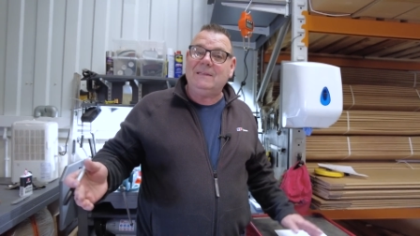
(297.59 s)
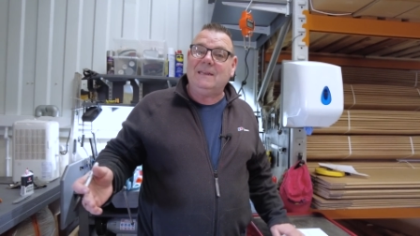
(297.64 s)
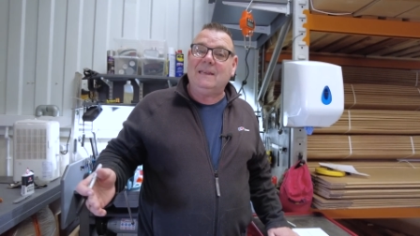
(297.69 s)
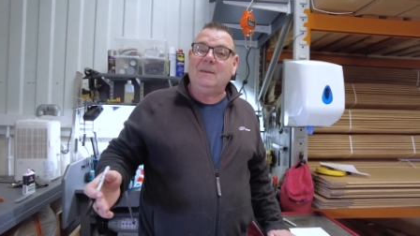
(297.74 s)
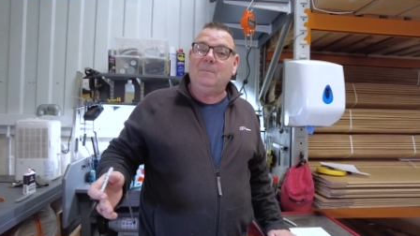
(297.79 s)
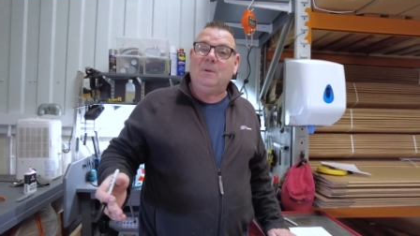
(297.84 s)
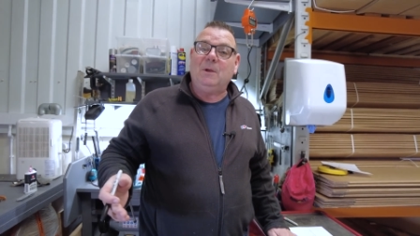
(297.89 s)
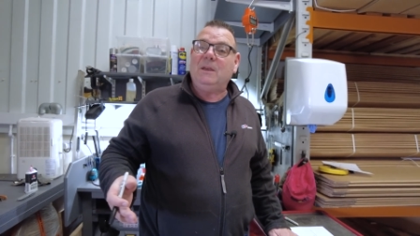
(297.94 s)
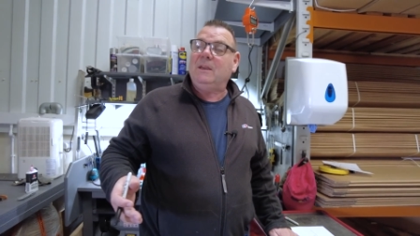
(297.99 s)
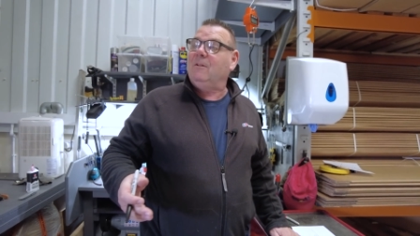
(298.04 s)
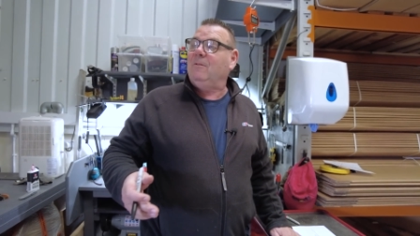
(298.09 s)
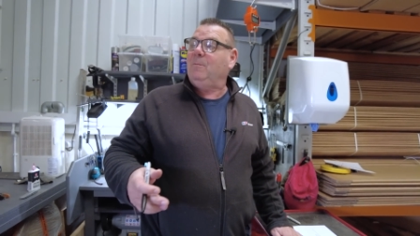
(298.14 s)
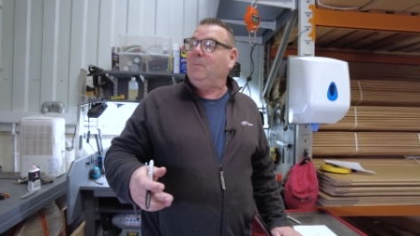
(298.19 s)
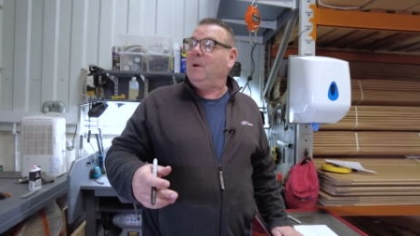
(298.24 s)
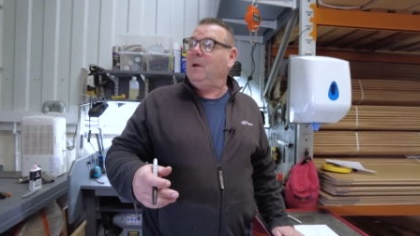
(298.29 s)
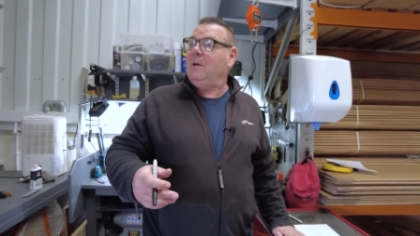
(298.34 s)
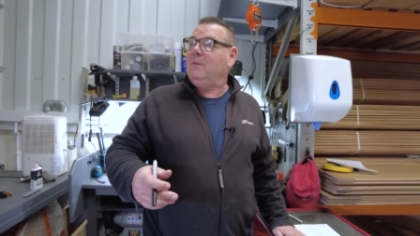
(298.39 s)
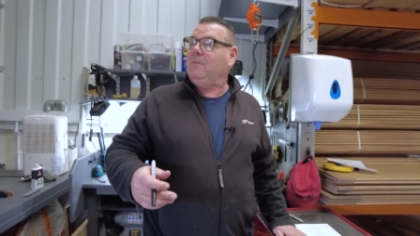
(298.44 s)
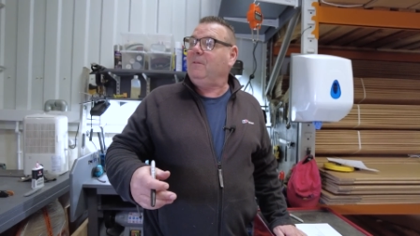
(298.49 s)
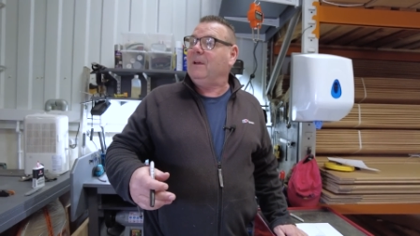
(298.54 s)
dB of
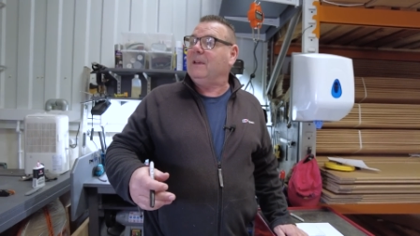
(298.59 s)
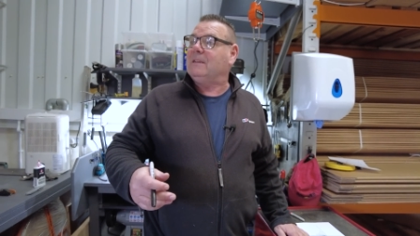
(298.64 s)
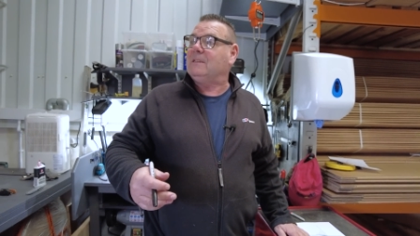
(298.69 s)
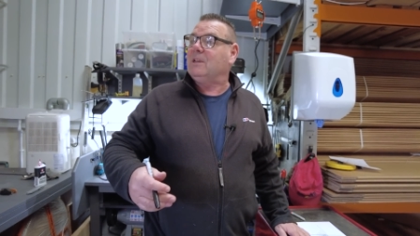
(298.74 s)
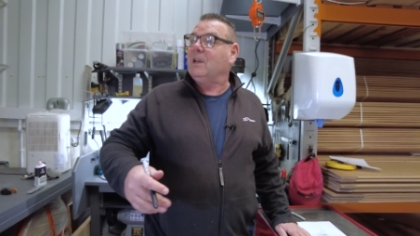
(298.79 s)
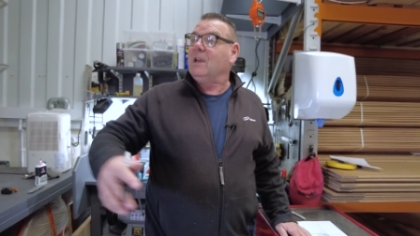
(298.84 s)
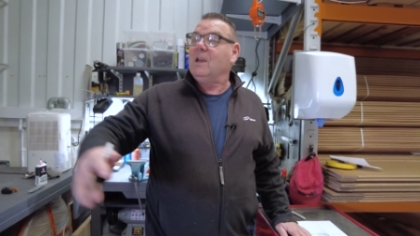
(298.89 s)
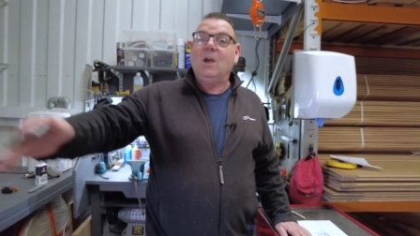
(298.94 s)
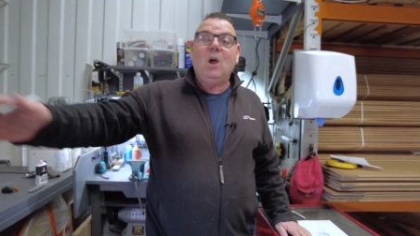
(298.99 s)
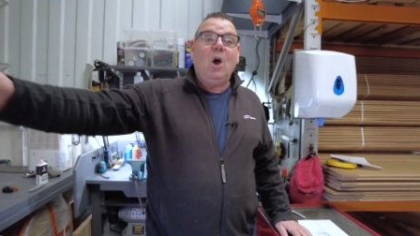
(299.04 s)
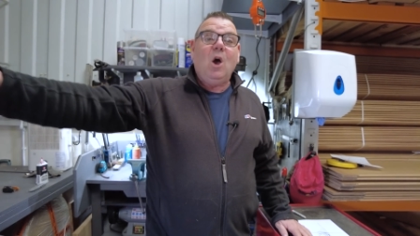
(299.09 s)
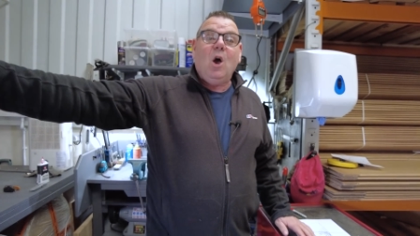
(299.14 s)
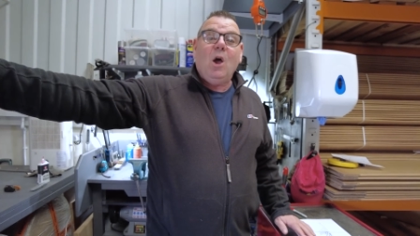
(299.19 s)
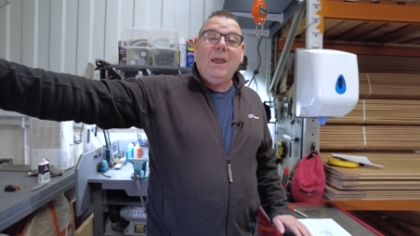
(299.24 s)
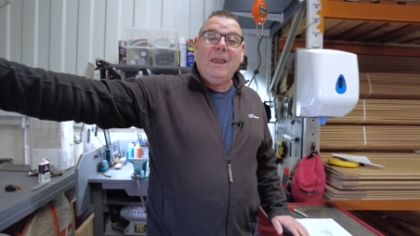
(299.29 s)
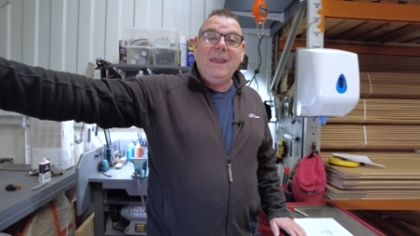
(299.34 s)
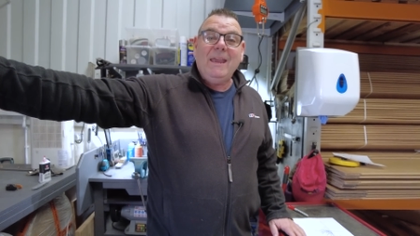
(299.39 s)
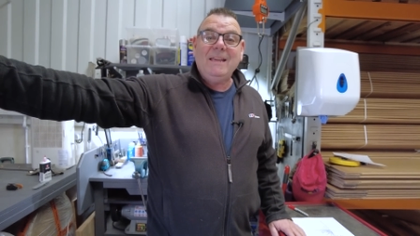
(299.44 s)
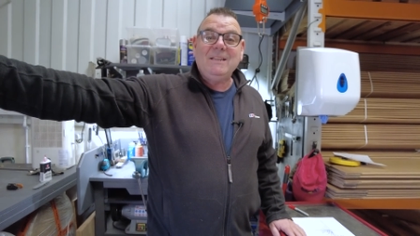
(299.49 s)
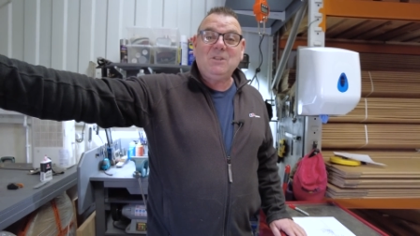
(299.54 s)
perfect.
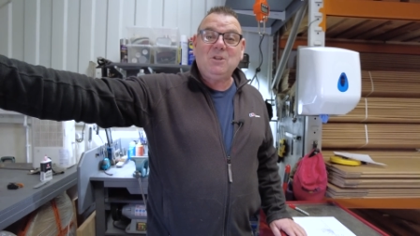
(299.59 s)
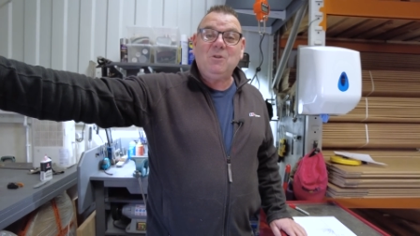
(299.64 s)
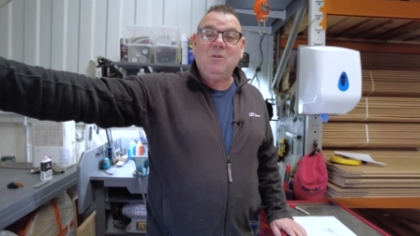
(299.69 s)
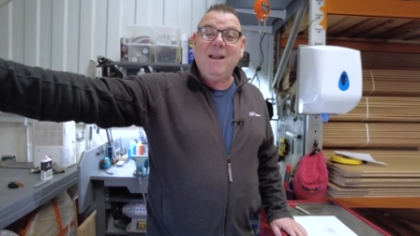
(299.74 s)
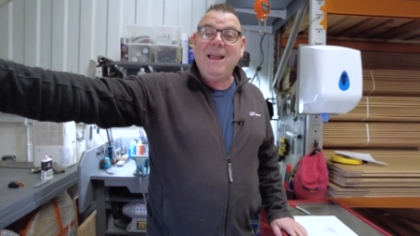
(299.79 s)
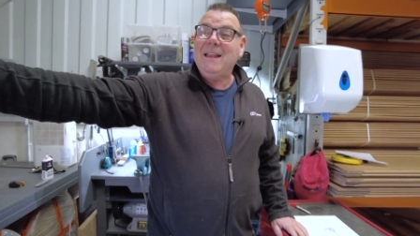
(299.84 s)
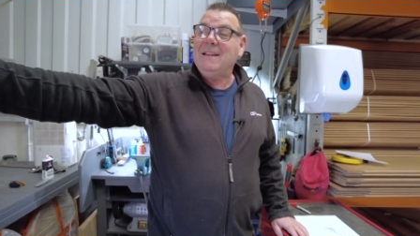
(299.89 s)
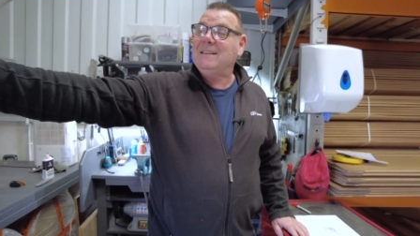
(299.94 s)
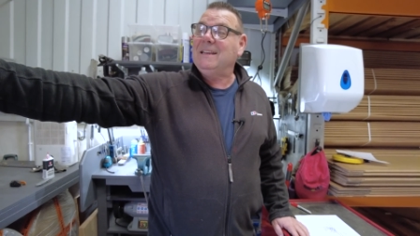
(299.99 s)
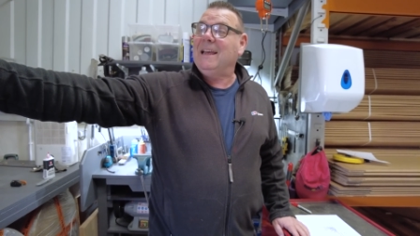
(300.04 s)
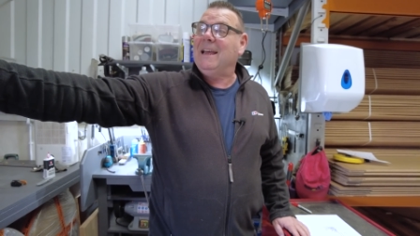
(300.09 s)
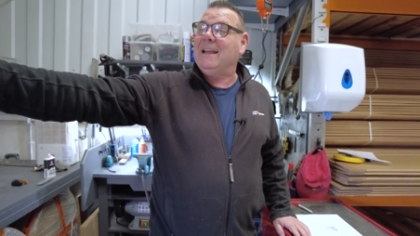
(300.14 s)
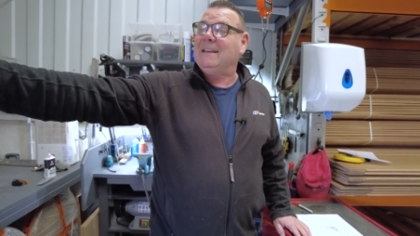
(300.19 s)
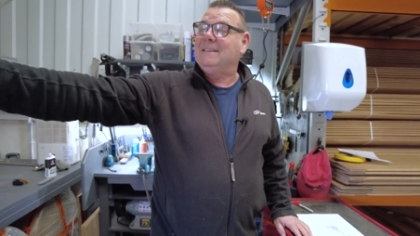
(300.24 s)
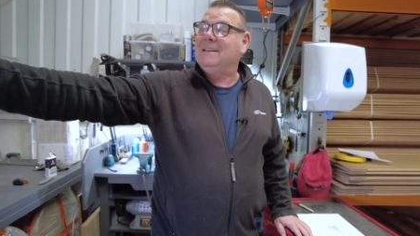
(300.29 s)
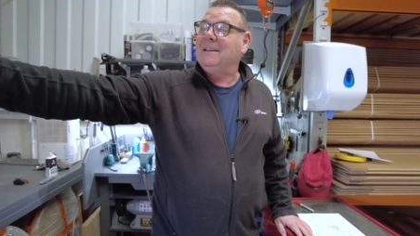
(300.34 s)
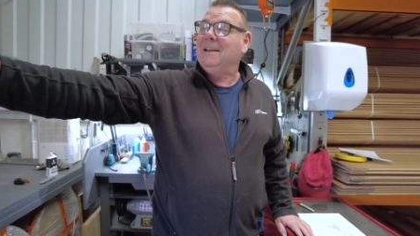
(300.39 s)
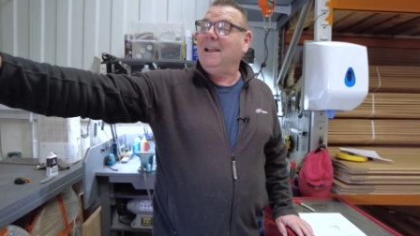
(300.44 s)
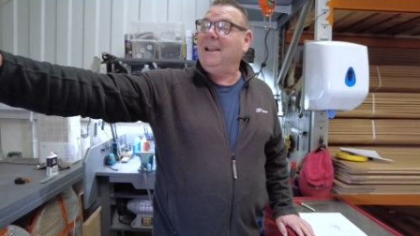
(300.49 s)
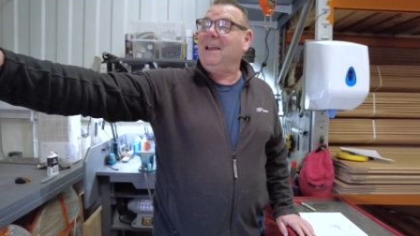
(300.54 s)
Here's
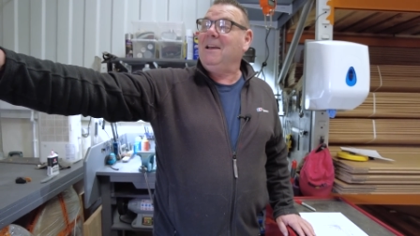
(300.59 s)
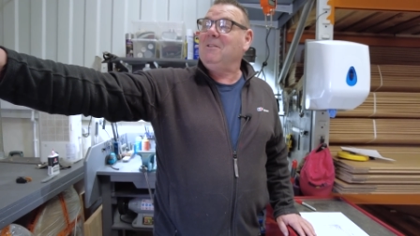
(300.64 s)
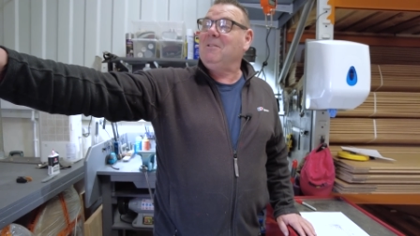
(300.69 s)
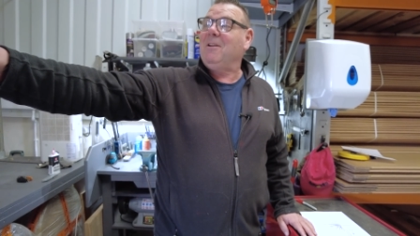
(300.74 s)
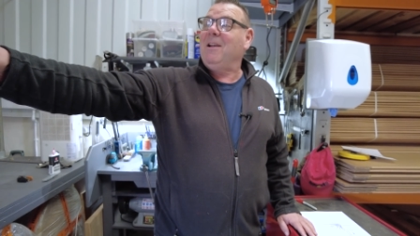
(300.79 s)
Grandad. Hello,